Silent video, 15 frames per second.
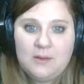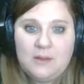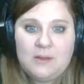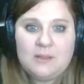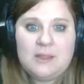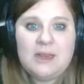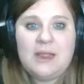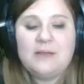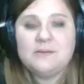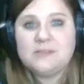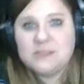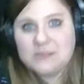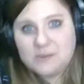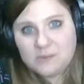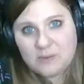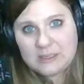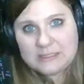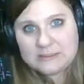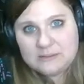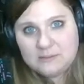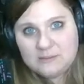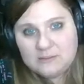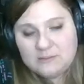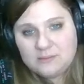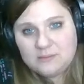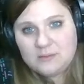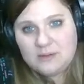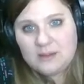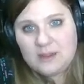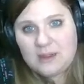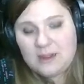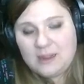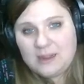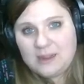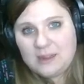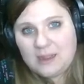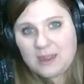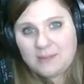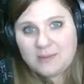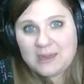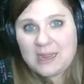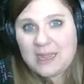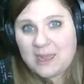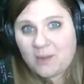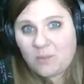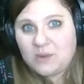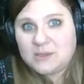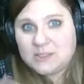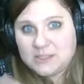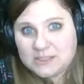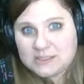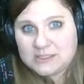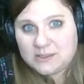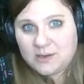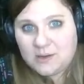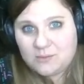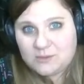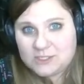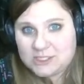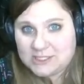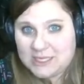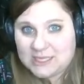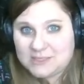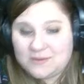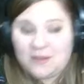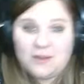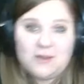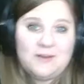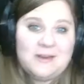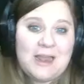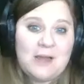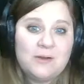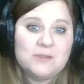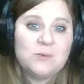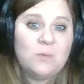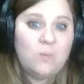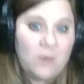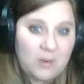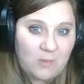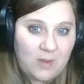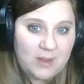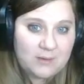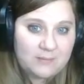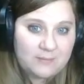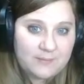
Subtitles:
Then I have 0, 1. I'm going to add 1 to the 0, which is the x value, and now it's 1, 1.